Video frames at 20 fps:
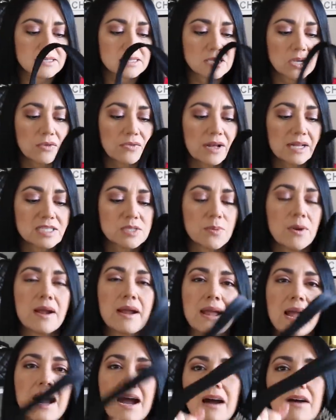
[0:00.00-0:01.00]
So that's why
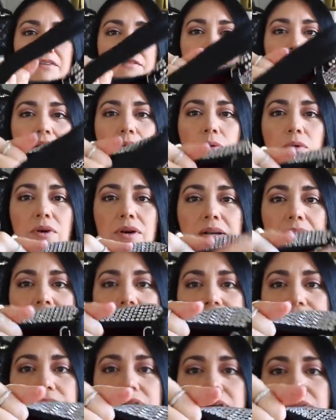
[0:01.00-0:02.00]
I have the
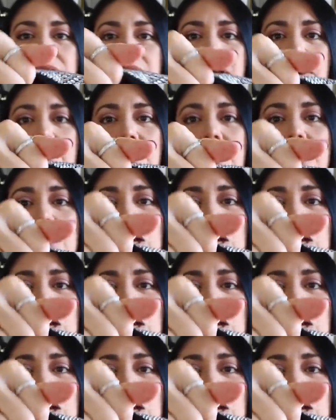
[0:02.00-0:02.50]
organizer in there.